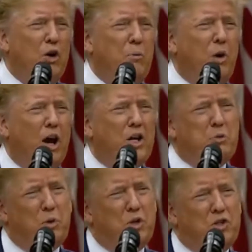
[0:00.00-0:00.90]
and
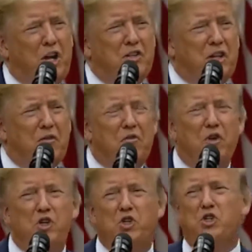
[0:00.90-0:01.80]
prosperous as a
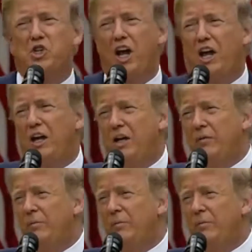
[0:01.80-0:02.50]
free society.